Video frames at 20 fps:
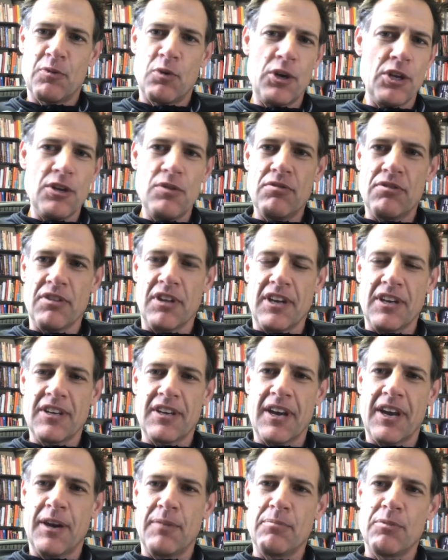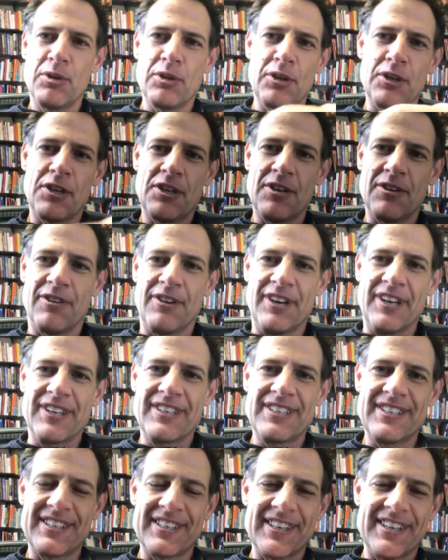What do you think? I'm really
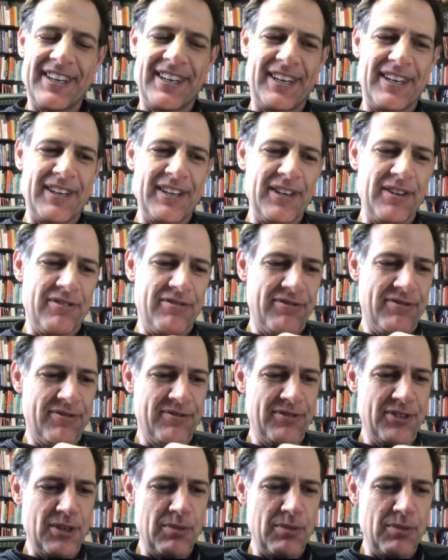curious if